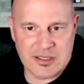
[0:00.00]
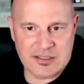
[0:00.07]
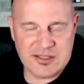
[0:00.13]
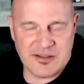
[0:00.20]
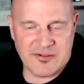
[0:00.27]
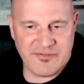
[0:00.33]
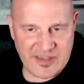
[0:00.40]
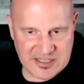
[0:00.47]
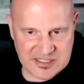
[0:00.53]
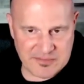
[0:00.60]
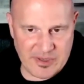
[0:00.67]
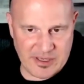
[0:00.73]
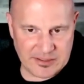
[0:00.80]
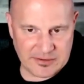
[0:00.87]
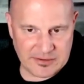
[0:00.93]
to fixed
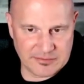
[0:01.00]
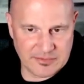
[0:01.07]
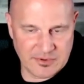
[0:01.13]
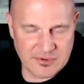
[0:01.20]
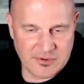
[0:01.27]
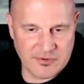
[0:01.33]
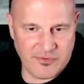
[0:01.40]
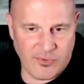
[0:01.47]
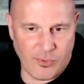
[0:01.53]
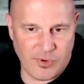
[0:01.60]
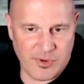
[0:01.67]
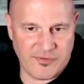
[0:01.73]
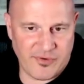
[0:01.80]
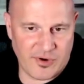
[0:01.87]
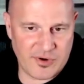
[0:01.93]
bid
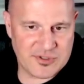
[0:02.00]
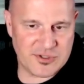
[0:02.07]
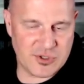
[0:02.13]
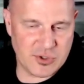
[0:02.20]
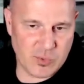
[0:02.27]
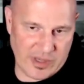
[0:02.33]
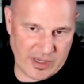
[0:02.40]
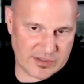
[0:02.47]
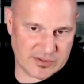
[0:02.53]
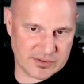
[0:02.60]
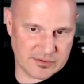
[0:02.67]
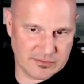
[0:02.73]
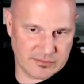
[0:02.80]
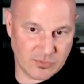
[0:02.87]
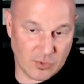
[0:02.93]
for the first 2 weeks,